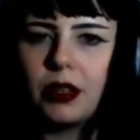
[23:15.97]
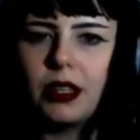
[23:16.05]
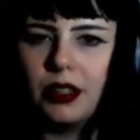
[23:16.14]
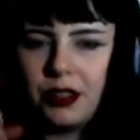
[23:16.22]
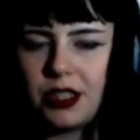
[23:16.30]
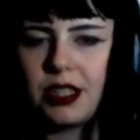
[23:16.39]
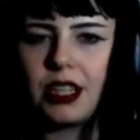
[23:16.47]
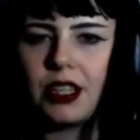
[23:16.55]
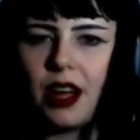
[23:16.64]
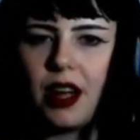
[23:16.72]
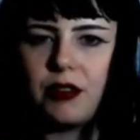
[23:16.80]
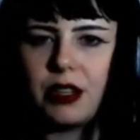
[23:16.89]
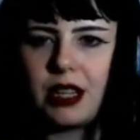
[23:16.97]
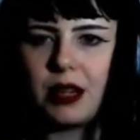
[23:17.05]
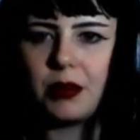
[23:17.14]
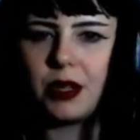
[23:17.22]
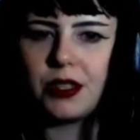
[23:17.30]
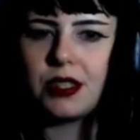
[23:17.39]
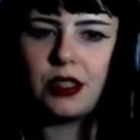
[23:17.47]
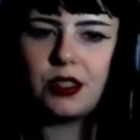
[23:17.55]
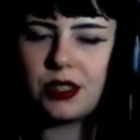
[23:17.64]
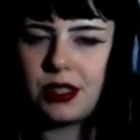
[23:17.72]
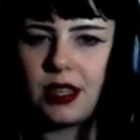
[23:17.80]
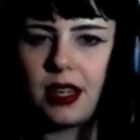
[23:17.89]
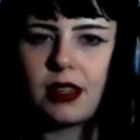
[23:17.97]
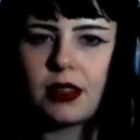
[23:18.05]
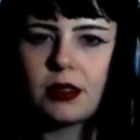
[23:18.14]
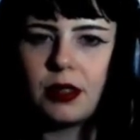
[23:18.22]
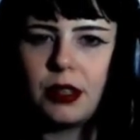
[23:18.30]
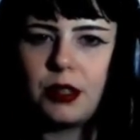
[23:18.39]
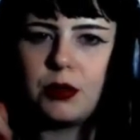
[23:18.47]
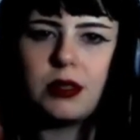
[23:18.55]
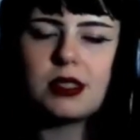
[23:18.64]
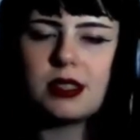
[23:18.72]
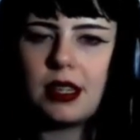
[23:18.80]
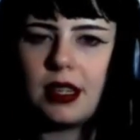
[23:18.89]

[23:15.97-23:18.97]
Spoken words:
just like your everyday person, just like you would see